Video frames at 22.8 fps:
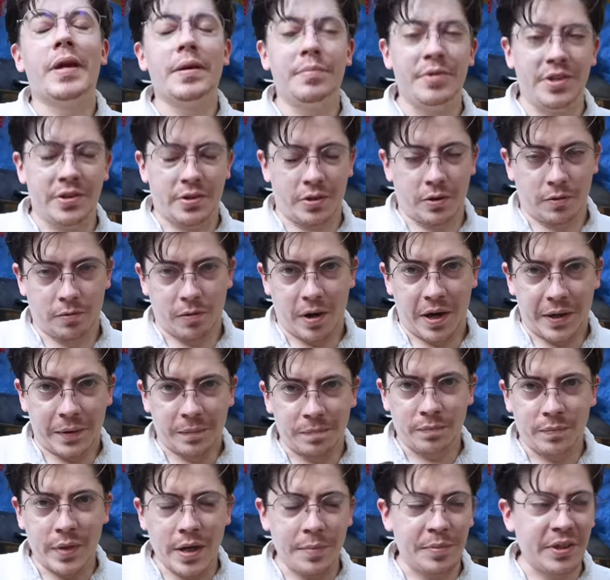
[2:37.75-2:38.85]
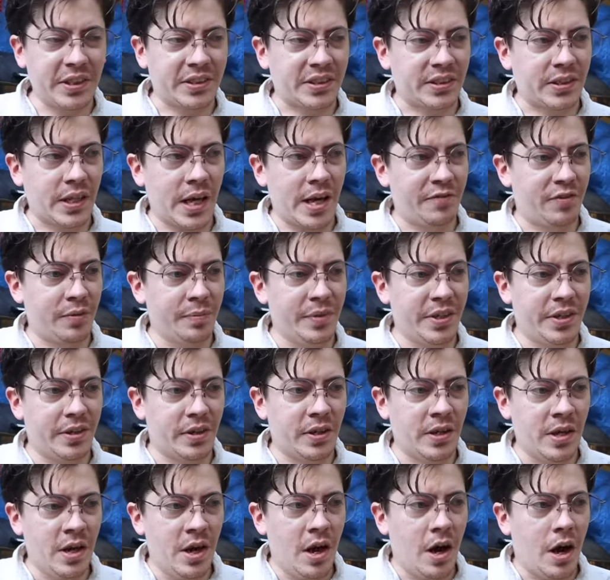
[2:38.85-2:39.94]
Maybe they're right. Maybe it's time for me
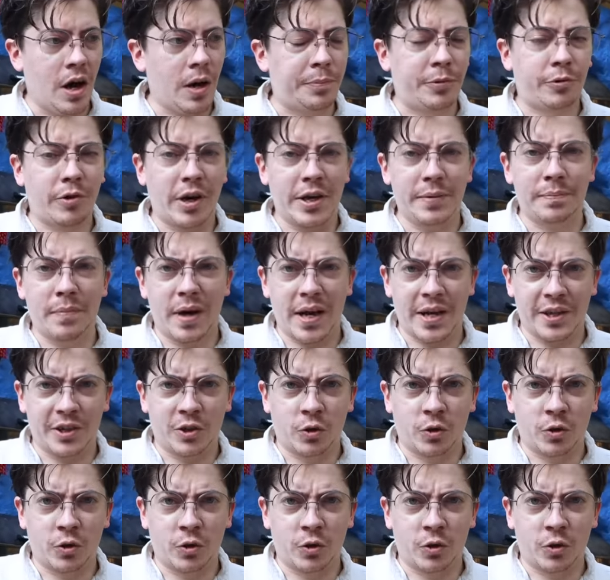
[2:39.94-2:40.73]
to upgrade my